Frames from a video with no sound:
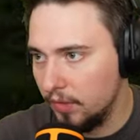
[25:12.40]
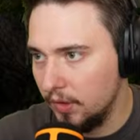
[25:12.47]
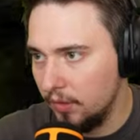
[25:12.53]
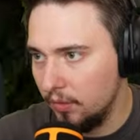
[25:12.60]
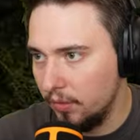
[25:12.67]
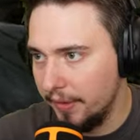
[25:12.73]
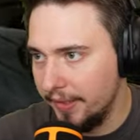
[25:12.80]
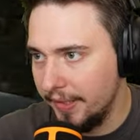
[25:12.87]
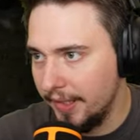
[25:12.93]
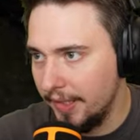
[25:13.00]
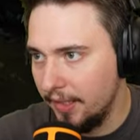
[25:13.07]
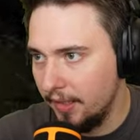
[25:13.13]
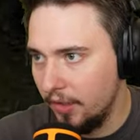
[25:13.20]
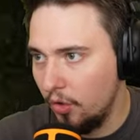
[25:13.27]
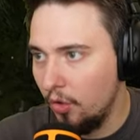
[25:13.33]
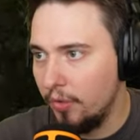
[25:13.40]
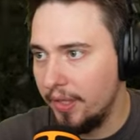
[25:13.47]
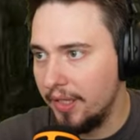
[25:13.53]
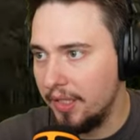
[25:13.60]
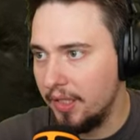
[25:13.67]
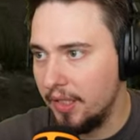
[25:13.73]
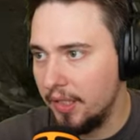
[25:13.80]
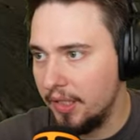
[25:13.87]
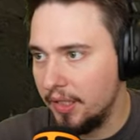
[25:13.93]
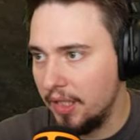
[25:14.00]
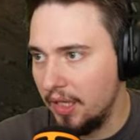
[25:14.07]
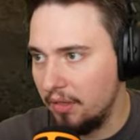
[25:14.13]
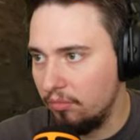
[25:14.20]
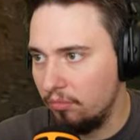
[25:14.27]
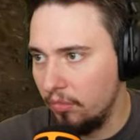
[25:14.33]
Oh, what is that? Oh, is
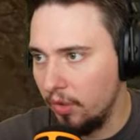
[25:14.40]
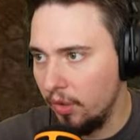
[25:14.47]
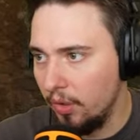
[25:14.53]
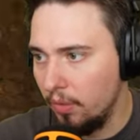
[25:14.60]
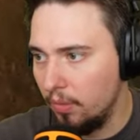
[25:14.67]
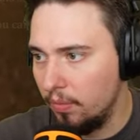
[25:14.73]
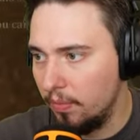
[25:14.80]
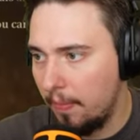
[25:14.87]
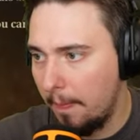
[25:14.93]
that? No.